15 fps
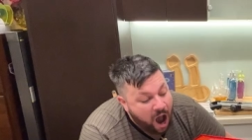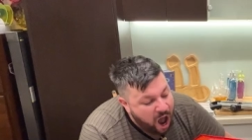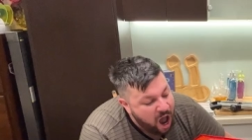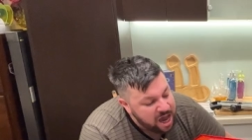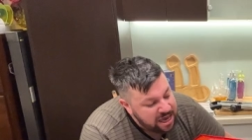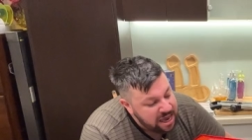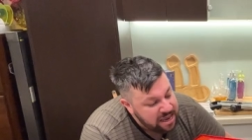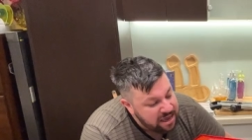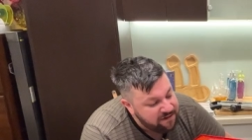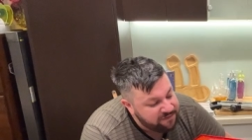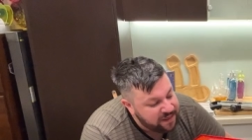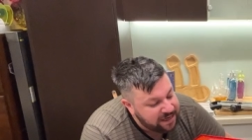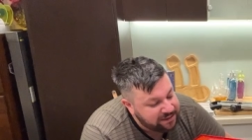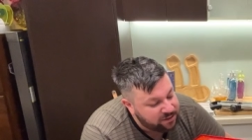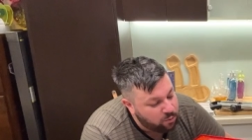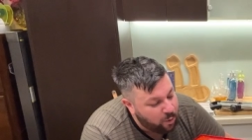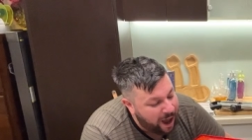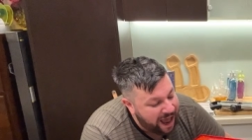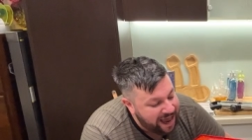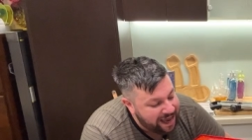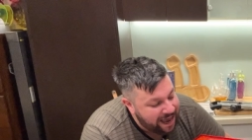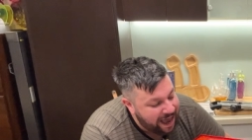I can give these
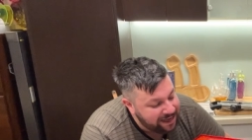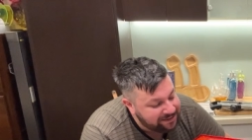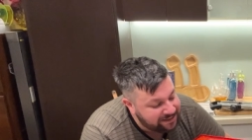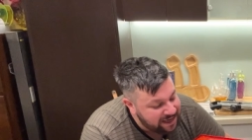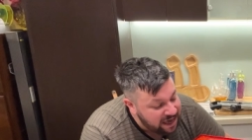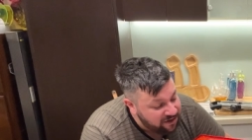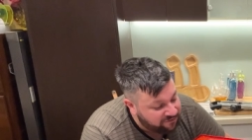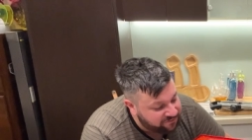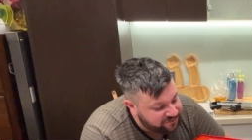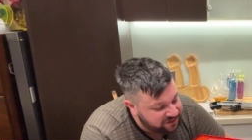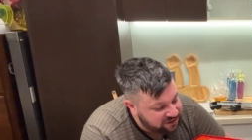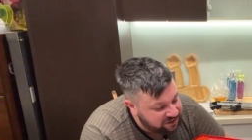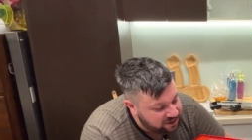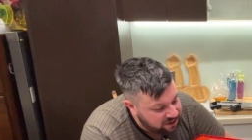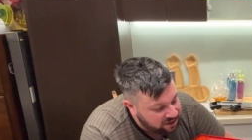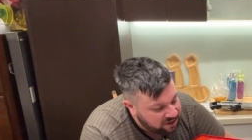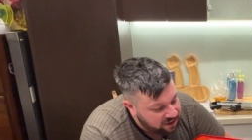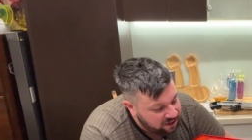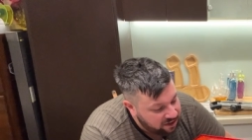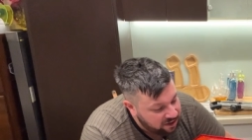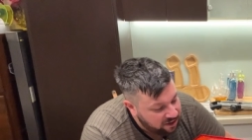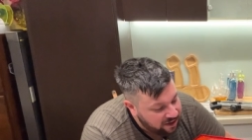away as gifts.
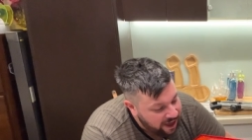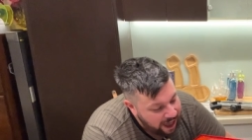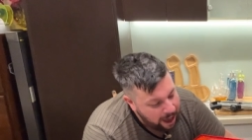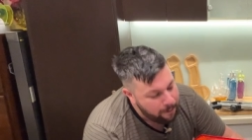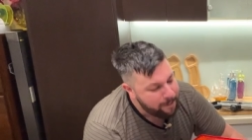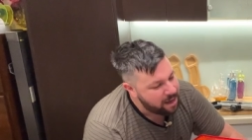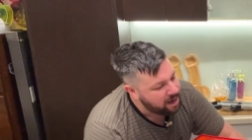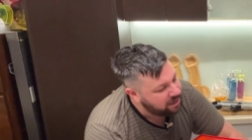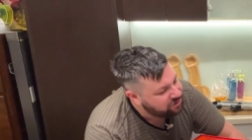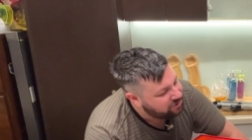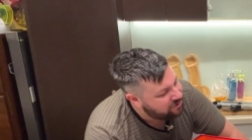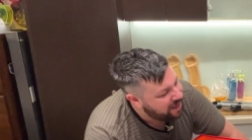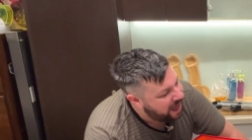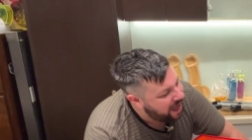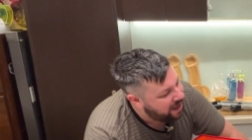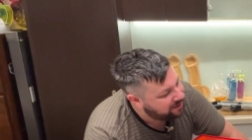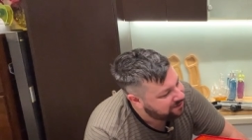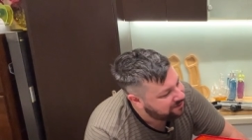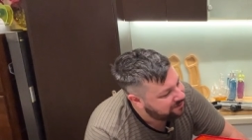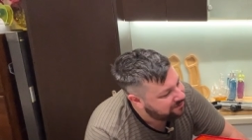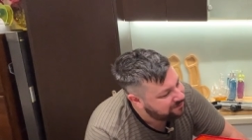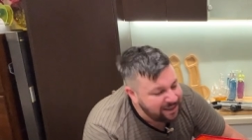How about I do
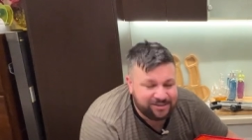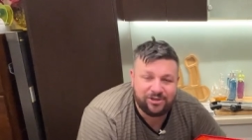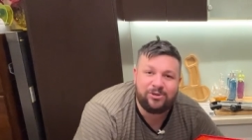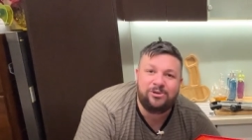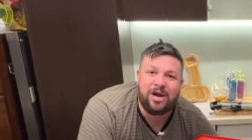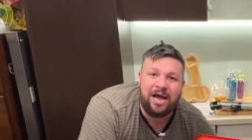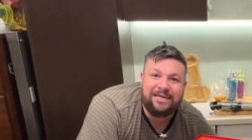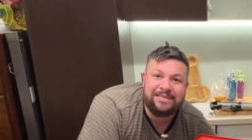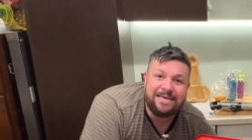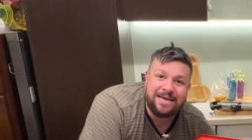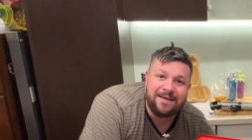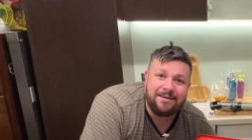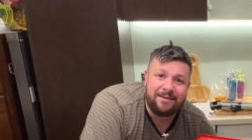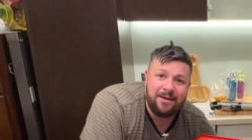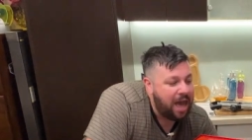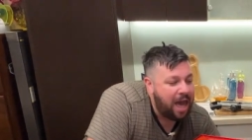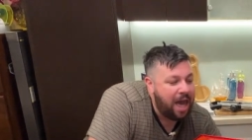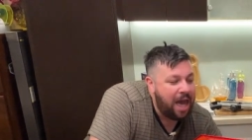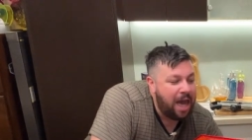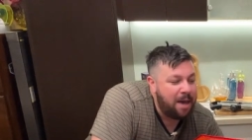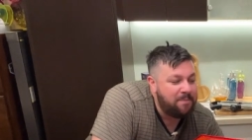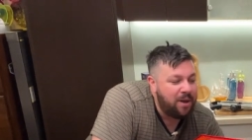that? That's a good idea.
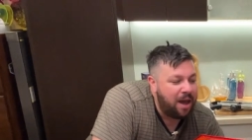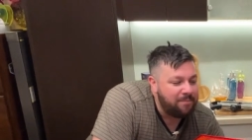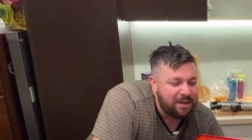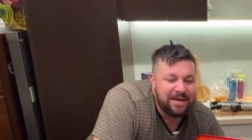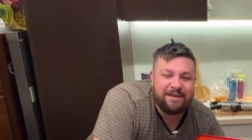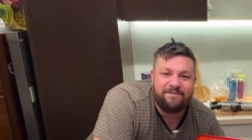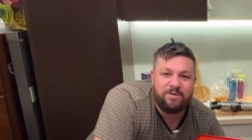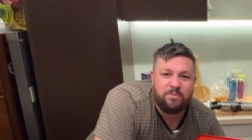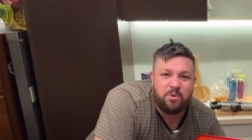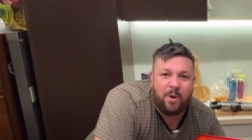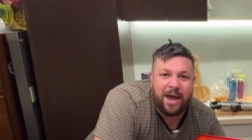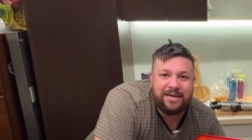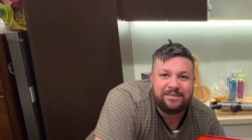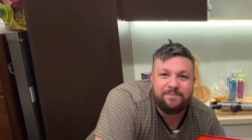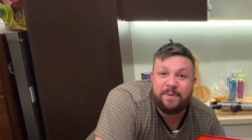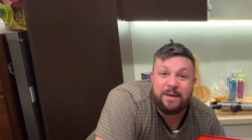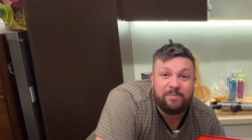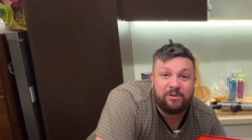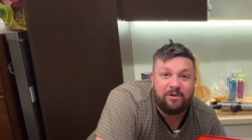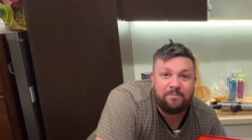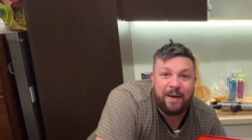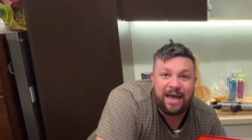I'm going to give them away to
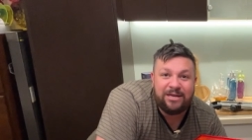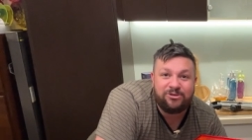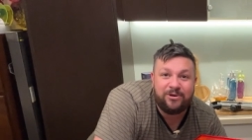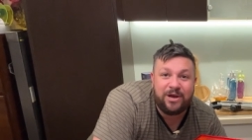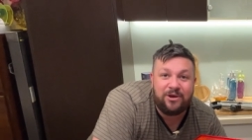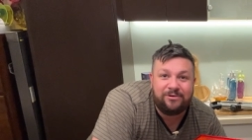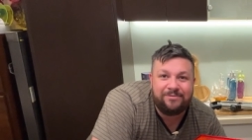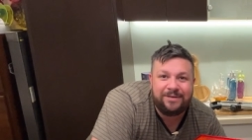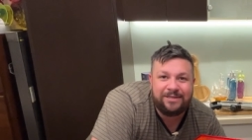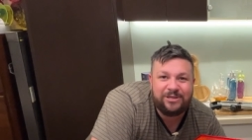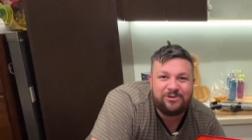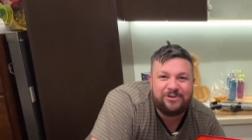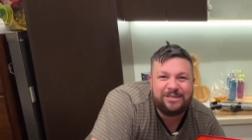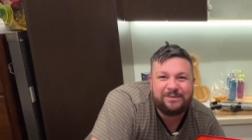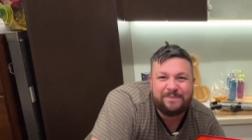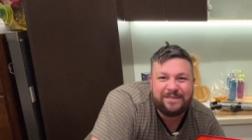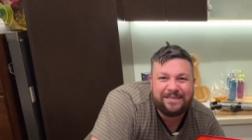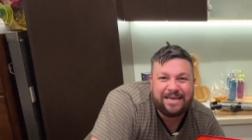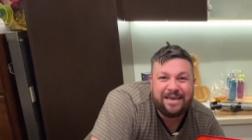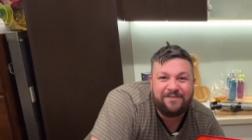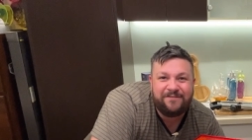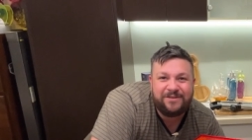people on Patreon. It's a Christmas
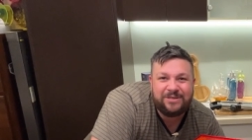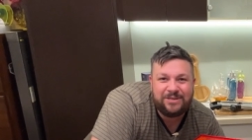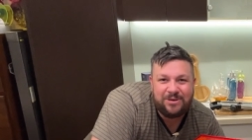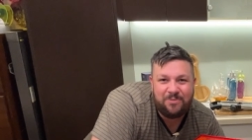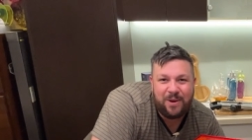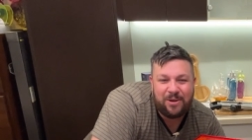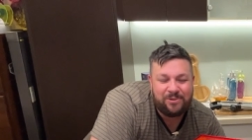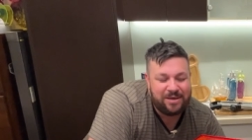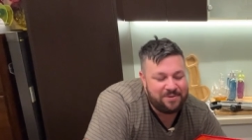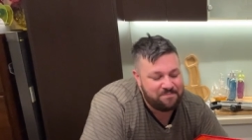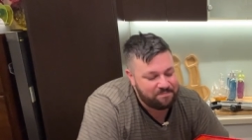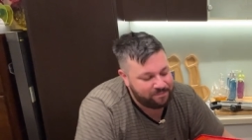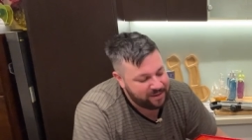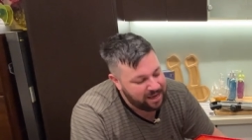gift. You're welcome.